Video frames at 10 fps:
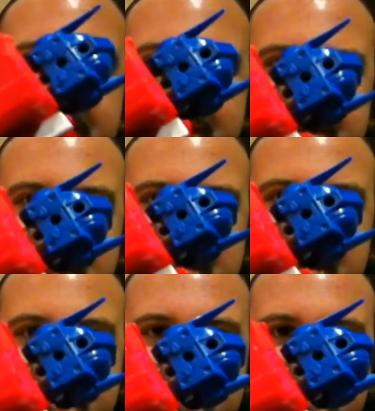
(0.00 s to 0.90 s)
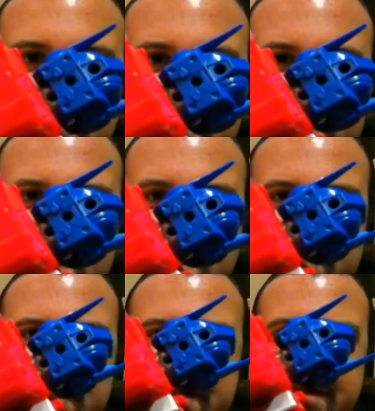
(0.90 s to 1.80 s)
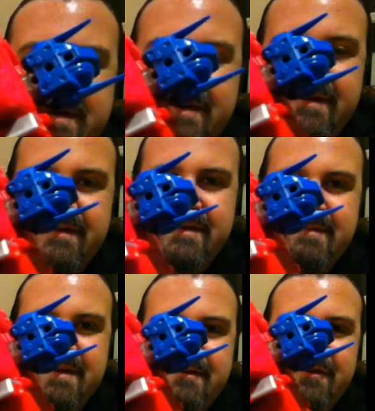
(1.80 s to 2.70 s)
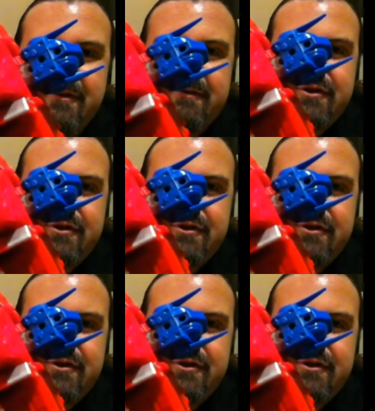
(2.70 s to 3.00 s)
because the animation model did differ depending on who